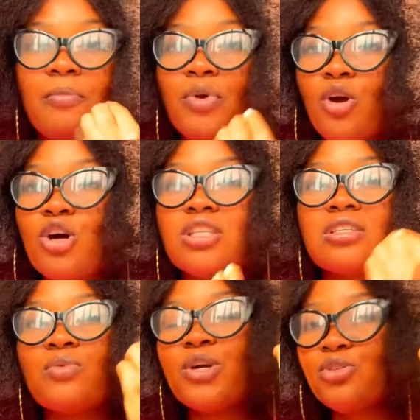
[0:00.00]

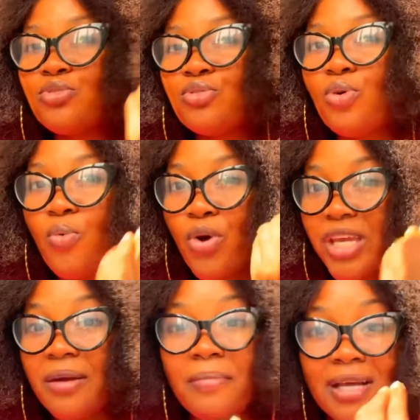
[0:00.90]
Because when you do your 1
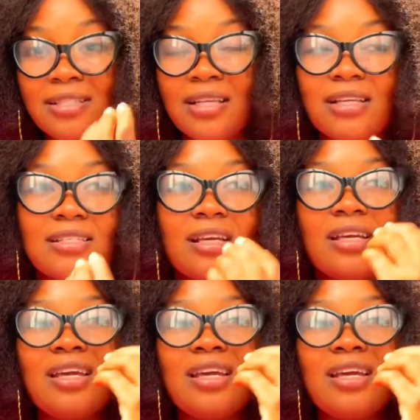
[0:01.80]
year masters,